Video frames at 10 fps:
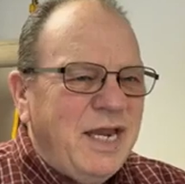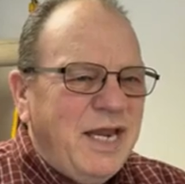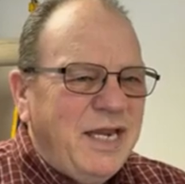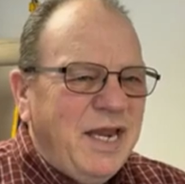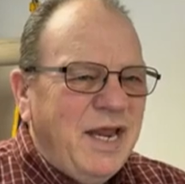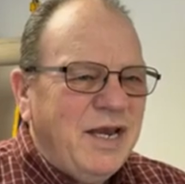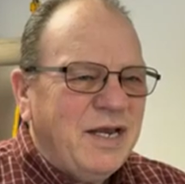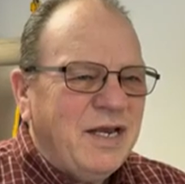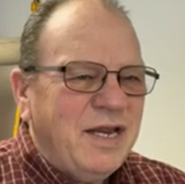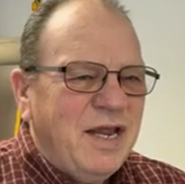take
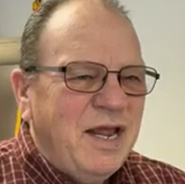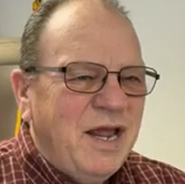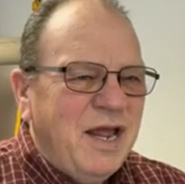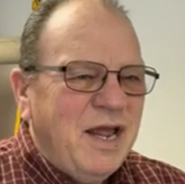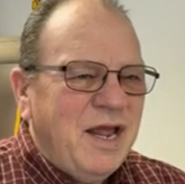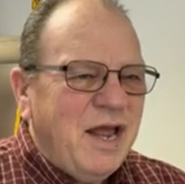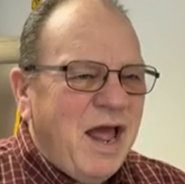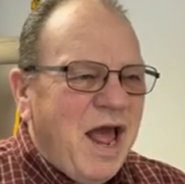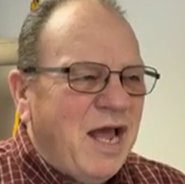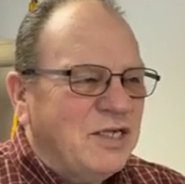in
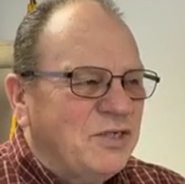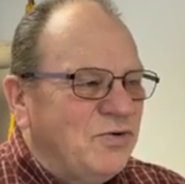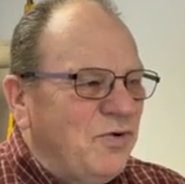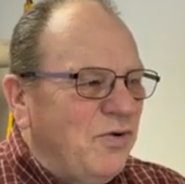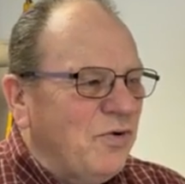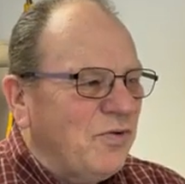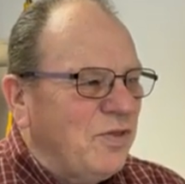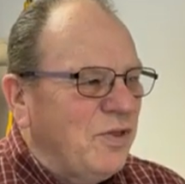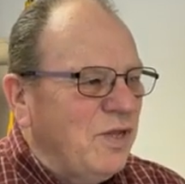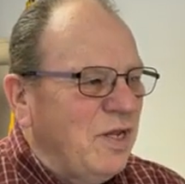as
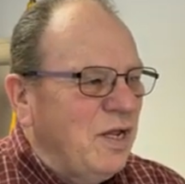truth.